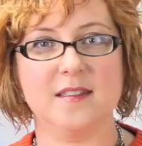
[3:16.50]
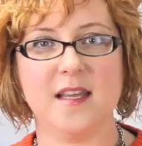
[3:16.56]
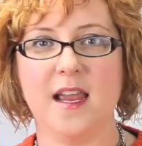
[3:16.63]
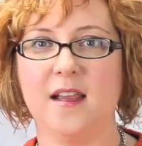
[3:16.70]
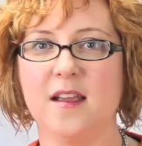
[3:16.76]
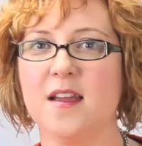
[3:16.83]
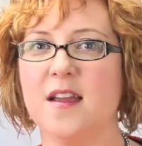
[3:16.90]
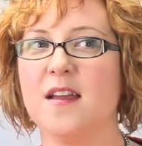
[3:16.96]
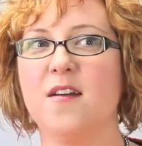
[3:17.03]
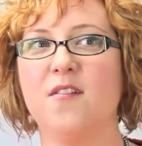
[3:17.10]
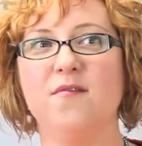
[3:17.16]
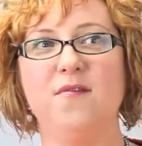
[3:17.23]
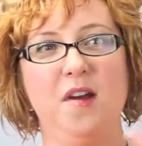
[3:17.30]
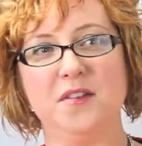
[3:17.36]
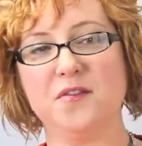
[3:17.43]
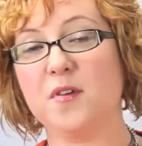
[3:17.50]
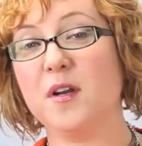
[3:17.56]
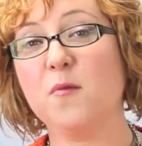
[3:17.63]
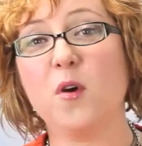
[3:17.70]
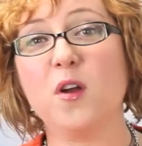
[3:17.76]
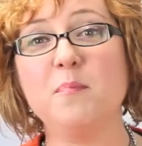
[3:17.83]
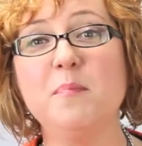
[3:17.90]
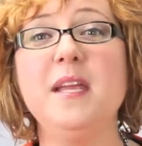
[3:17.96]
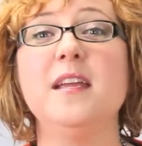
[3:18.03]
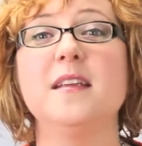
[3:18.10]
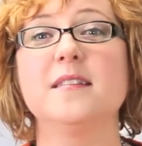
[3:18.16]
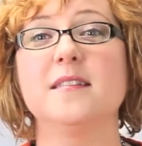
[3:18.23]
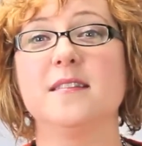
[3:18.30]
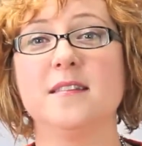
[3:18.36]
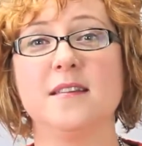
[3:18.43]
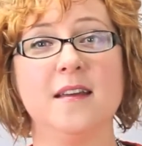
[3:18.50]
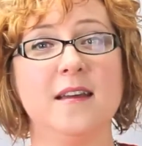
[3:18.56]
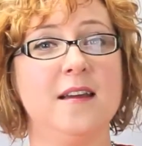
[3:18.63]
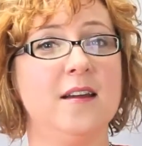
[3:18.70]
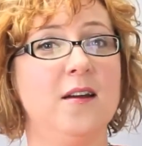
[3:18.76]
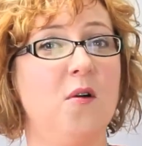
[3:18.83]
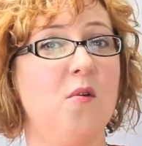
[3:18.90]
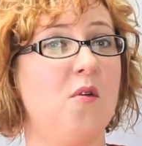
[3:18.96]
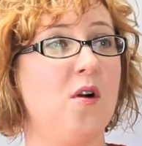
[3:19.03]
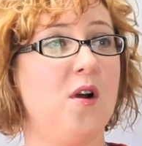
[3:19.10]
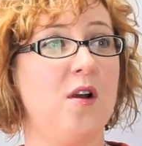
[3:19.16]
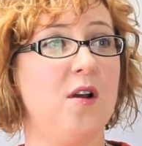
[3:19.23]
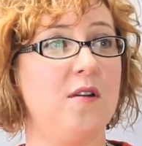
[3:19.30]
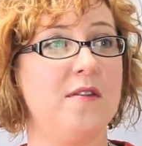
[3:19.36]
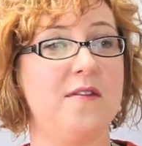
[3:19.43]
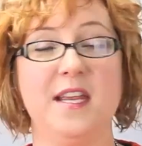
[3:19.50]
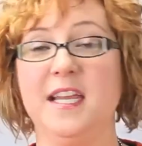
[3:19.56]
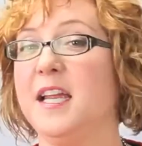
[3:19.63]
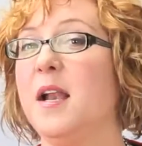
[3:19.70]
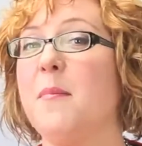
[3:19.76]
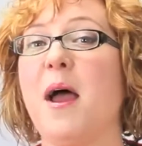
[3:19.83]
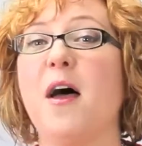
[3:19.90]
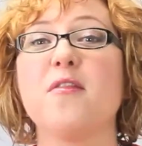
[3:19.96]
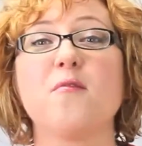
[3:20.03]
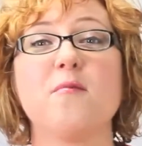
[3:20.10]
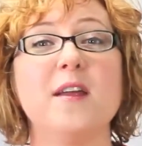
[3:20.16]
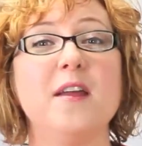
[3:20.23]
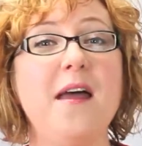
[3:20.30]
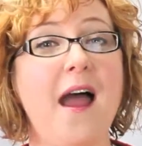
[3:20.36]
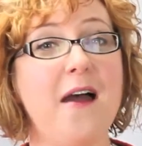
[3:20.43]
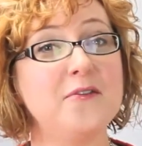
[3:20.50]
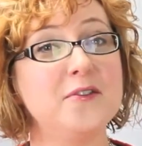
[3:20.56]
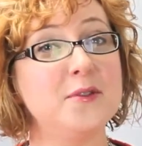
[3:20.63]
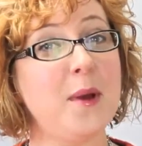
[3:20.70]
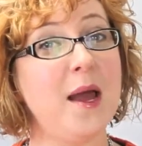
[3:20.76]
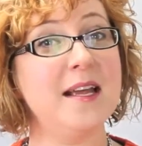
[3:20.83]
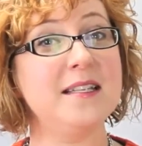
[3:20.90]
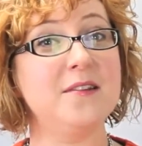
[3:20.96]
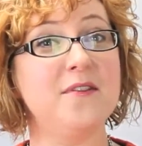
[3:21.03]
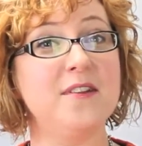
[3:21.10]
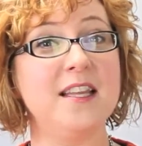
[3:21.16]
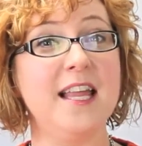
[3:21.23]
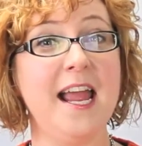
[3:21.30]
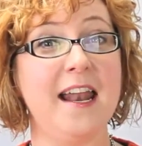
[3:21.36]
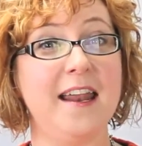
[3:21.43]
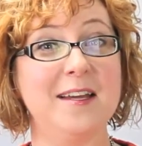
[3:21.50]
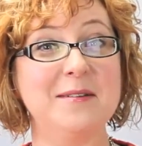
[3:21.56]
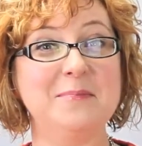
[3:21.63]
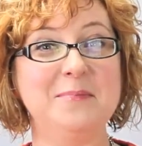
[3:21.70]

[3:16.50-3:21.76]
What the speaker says: like fostering world peace or thinking about the Real Housewives of Atlanta.